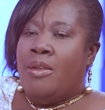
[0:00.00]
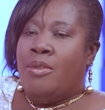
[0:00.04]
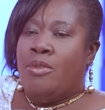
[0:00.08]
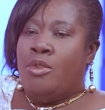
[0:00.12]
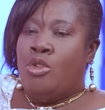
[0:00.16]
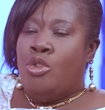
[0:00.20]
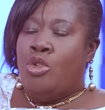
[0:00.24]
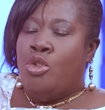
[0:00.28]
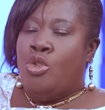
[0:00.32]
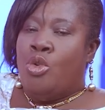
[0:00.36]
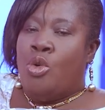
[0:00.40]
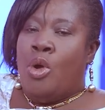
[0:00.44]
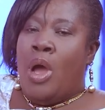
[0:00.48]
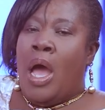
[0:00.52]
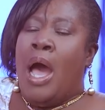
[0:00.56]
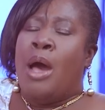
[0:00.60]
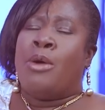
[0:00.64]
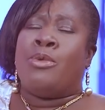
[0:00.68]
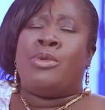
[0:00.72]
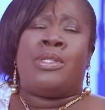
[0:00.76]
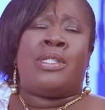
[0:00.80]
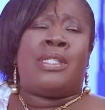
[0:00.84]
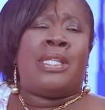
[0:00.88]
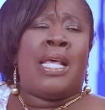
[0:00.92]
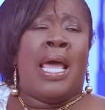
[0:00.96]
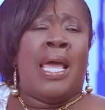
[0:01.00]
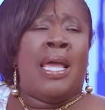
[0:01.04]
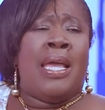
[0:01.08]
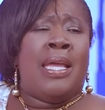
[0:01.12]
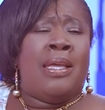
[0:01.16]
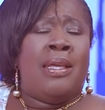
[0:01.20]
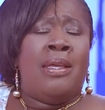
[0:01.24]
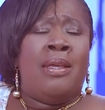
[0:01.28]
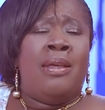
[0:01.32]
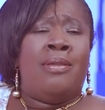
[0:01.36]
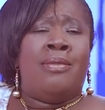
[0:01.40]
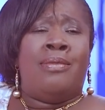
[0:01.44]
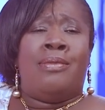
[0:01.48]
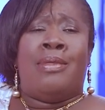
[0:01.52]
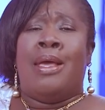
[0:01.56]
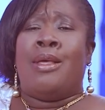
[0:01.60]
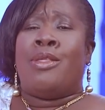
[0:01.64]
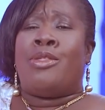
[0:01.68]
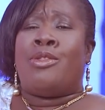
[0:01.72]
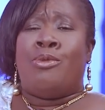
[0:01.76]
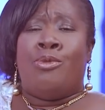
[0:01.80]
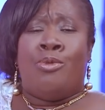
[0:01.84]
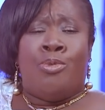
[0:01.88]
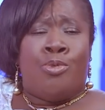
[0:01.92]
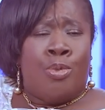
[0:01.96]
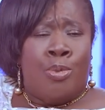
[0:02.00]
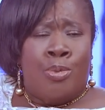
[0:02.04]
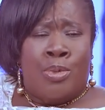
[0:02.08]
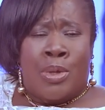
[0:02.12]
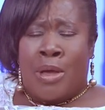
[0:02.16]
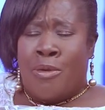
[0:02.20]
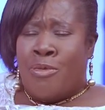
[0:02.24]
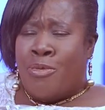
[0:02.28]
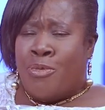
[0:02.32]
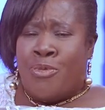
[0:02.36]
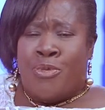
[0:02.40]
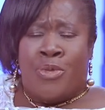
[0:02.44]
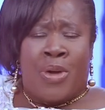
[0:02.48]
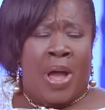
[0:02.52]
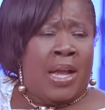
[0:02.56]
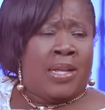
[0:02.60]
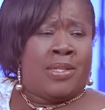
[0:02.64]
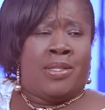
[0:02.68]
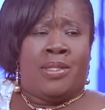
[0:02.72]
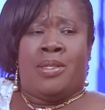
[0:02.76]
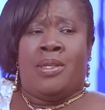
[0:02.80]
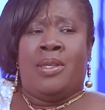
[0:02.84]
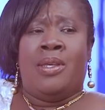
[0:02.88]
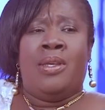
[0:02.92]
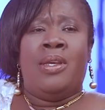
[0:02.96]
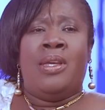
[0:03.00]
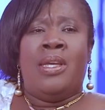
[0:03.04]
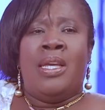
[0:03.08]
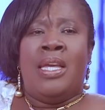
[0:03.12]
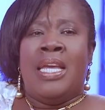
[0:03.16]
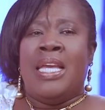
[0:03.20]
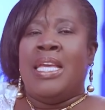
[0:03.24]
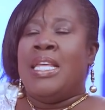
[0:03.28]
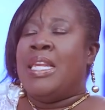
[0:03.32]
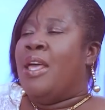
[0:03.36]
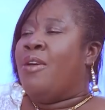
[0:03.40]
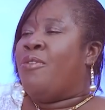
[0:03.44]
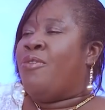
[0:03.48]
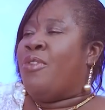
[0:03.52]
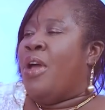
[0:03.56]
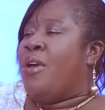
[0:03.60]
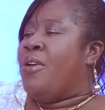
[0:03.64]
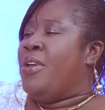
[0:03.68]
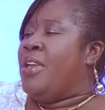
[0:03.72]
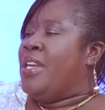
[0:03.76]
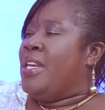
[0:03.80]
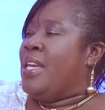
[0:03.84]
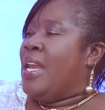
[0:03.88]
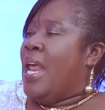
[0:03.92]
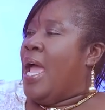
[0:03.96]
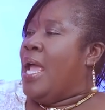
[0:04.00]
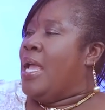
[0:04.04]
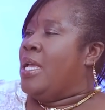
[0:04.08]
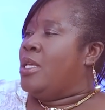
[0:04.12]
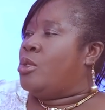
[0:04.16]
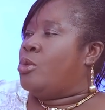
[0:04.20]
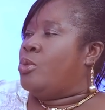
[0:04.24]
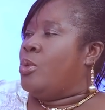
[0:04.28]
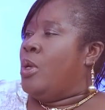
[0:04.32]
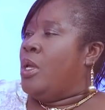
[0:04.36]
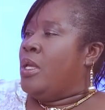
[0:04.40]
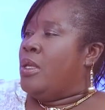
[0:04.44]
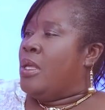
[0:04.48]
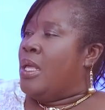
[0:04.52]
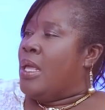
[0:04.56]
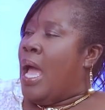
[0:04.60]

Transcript: you know, I'll say the facts in a very nice way.